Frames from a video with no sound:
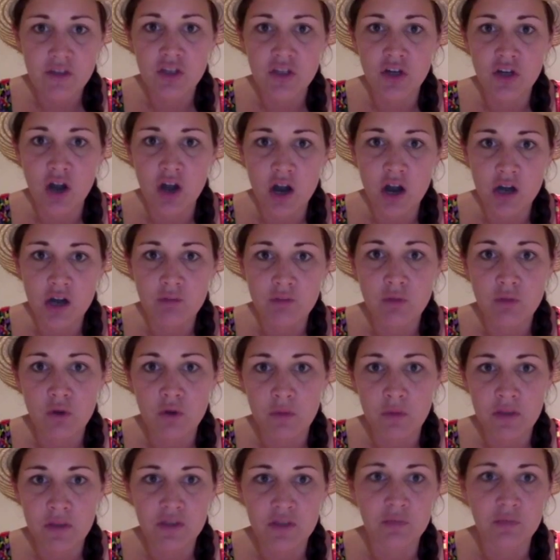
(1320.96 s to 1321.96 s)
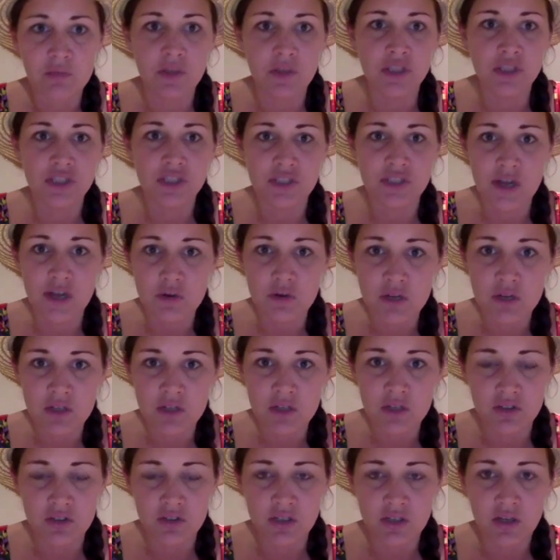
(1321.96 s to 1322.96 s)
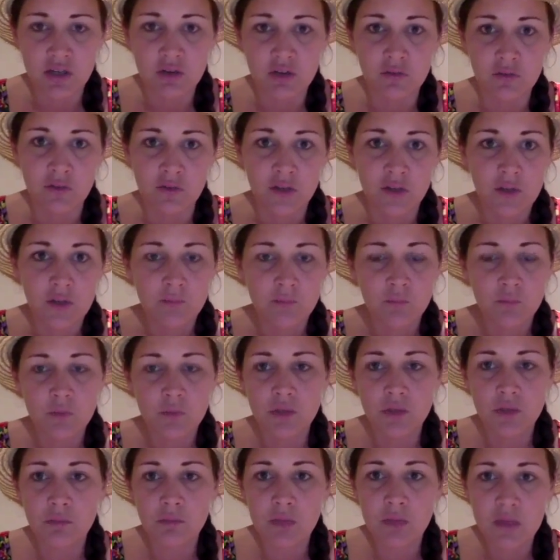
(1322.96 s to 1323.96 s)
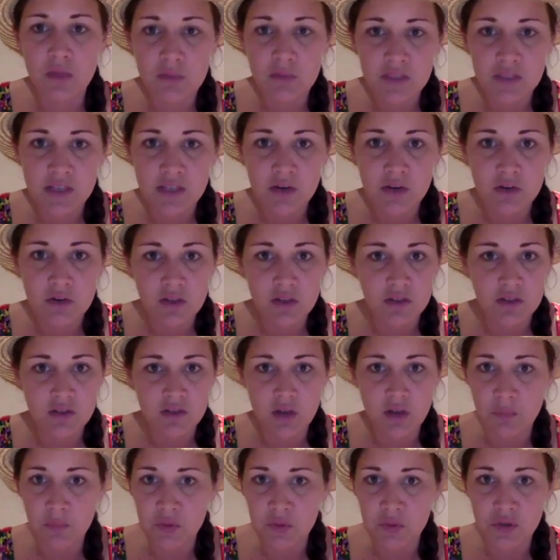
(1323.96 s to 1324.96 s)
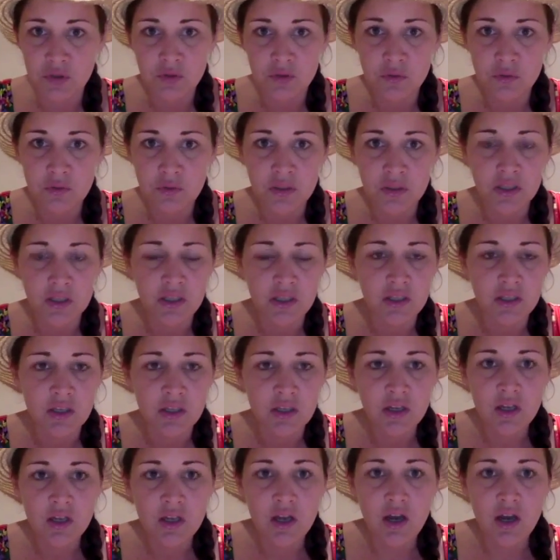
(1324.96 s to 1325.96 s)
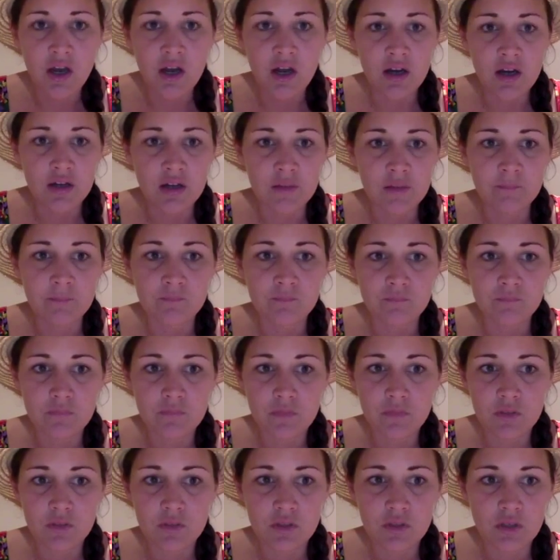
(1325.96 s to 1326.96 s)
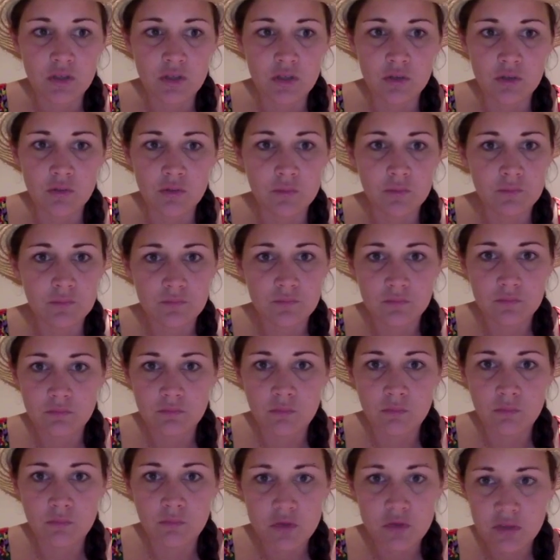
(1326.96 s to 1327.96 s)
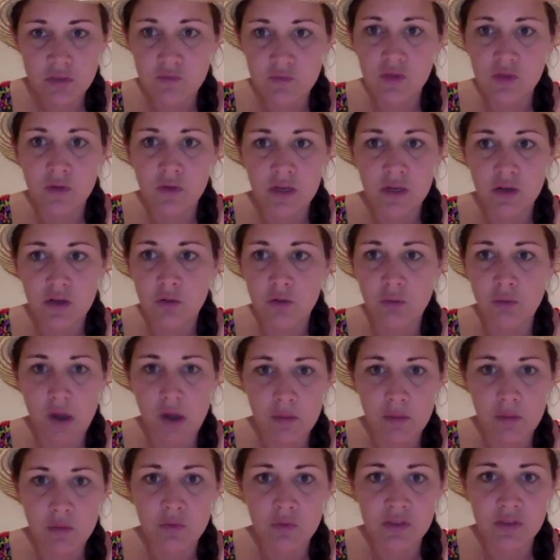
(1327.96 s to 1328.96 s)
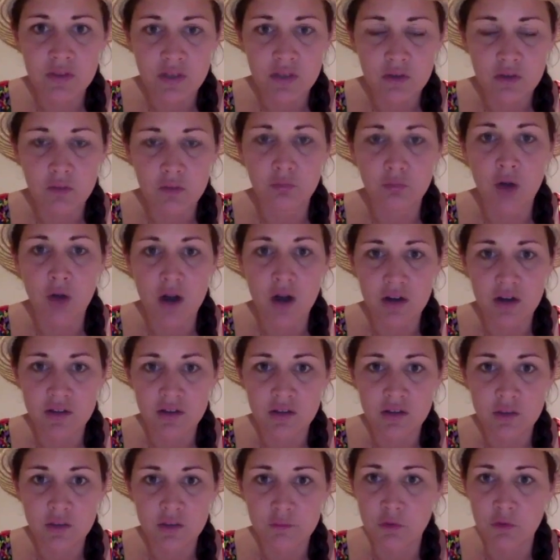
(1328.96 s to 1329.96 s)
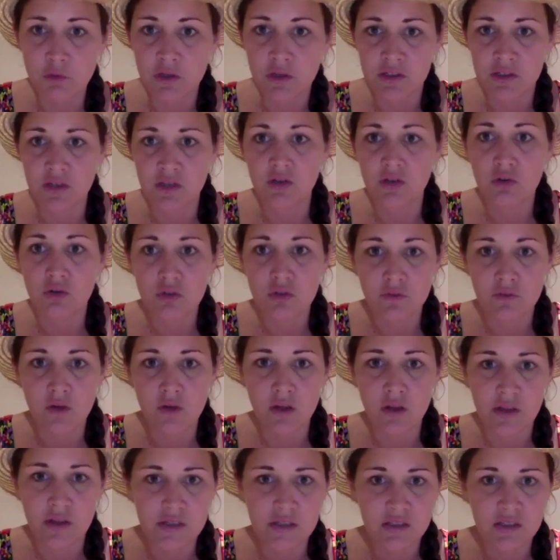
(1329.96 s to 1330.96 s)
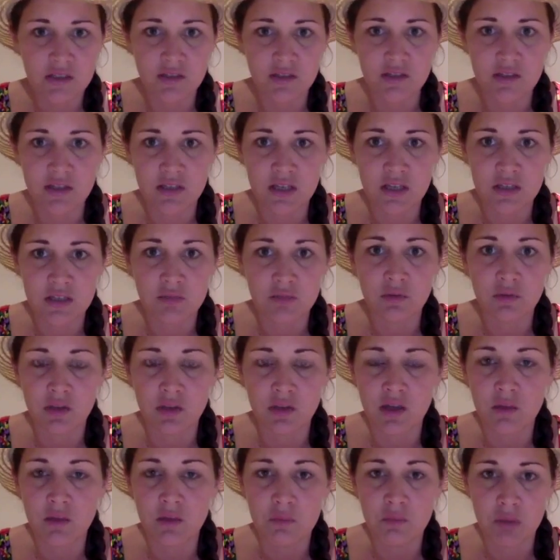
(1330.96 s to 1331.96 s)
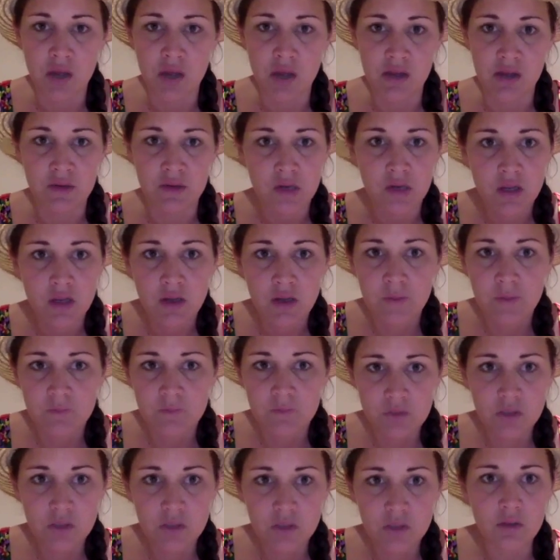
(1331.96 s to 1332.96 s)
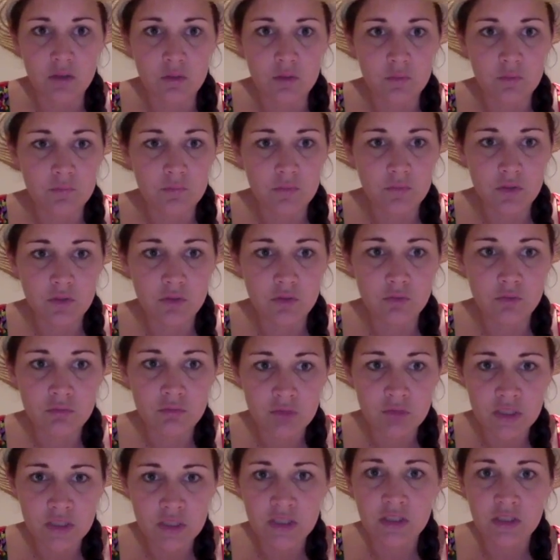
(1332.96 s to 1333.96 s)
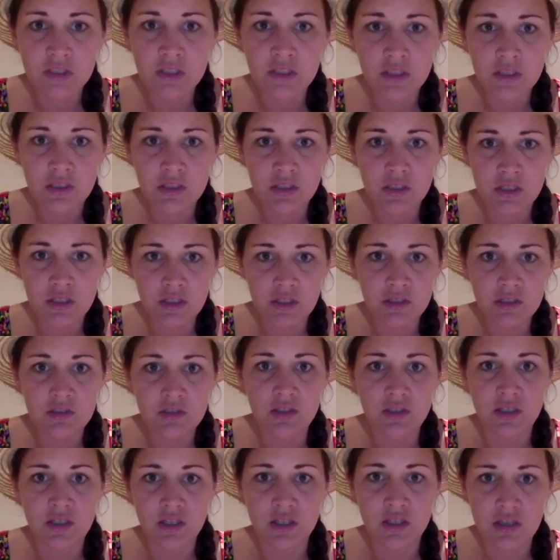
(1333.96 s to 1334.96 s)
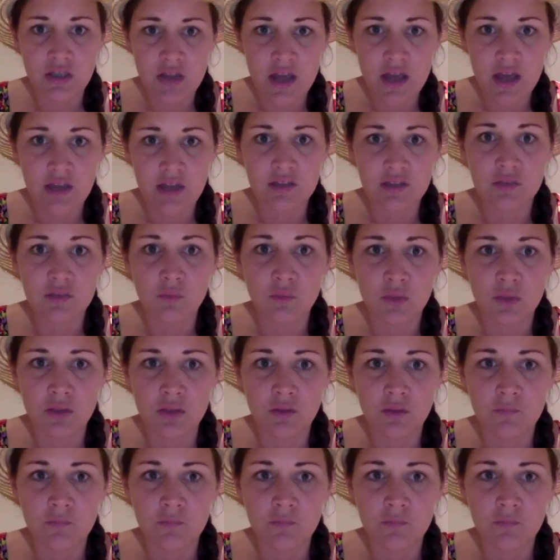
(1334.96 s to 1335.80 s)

your hard moments where you're doubting yourself, where you're maybe doubting this opportunity. You know, most of you I know probably wouldn't doubt the products at this point, because I know you've all had success with them. But, you know, you really need to connect with